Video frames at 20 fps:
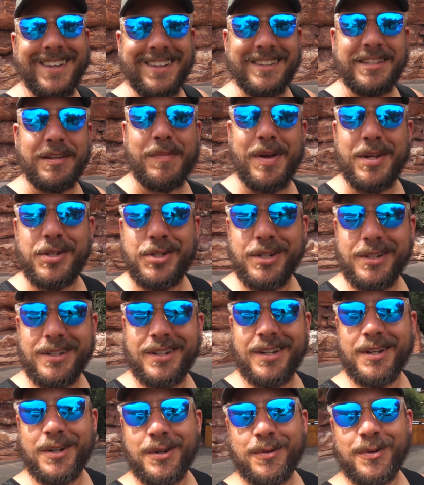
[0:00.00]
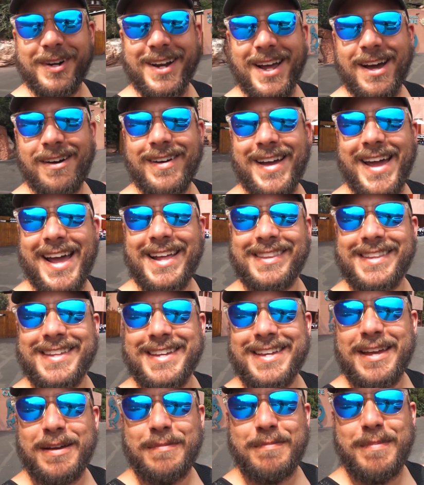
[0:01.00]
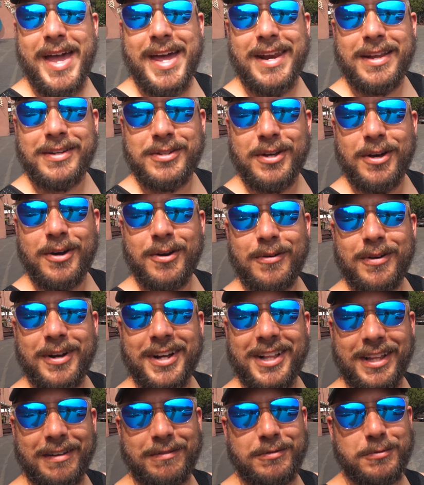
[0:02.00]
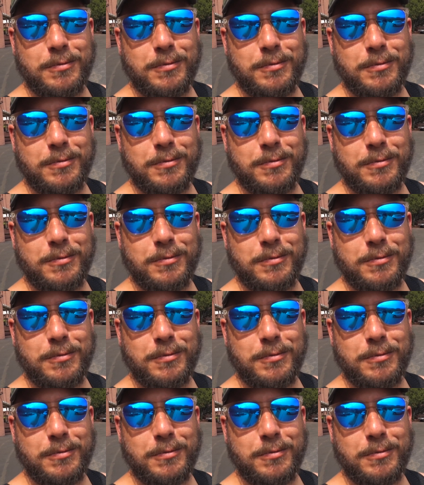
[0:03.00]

As I mentioned, we're now at the Manitou Cliff